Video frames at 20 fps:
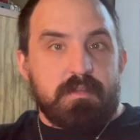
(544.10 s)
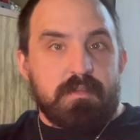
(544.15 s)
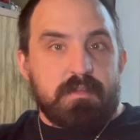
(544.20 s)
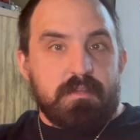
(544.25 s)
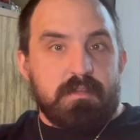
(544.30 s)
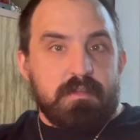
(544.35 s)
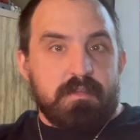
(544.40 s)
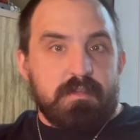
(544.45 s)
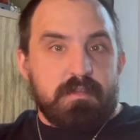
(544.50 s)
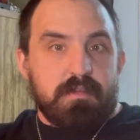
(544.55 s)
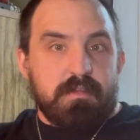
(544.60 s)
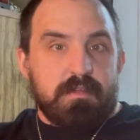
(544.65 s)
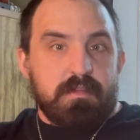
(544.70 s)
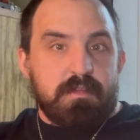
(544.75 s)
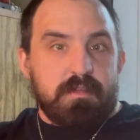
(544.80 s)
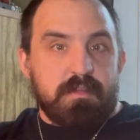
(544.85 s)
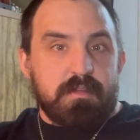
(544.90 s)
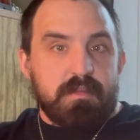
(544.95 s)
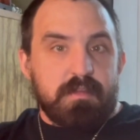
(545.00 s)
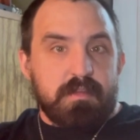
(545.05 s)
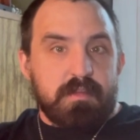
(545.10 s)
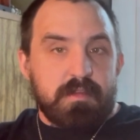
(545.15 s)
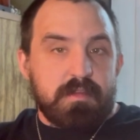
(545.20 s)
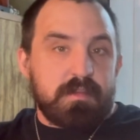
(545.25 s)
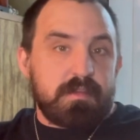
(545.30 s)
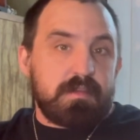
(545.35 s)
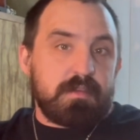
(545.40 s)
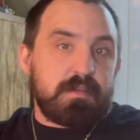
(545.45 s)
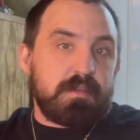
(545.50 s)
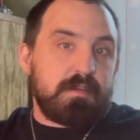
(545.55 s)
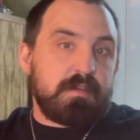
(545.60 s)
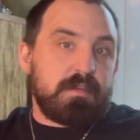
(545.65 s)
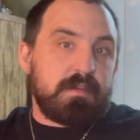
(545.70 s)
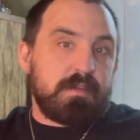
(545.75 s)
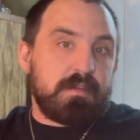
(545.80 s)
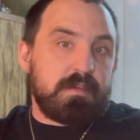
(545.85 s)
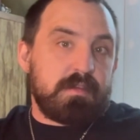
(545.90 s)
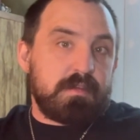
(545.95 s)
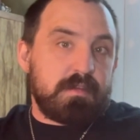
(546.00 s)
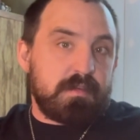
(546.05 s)

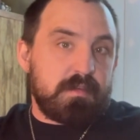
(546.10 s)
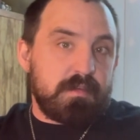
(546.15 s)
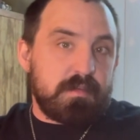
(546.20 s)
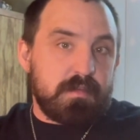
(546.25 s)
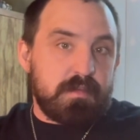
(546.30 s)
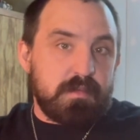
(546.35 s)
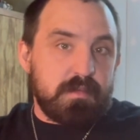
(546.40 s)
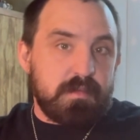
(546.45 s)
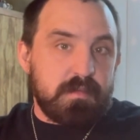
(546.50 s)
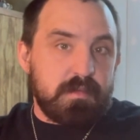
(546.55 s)
[no speech]